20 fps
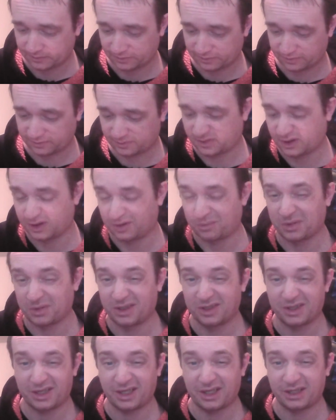just
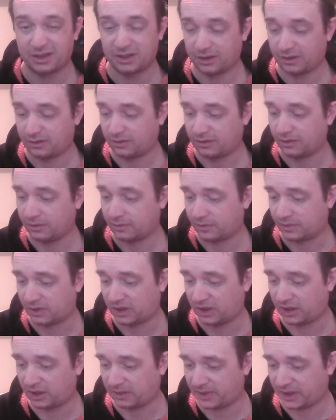because I had to,
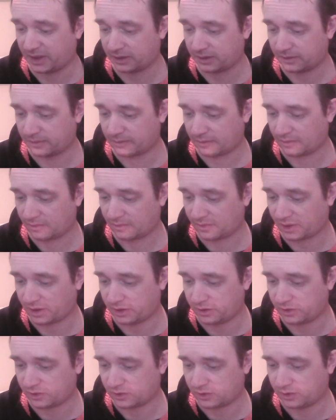take that back, get
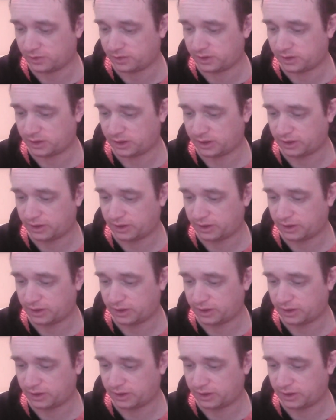it sorted.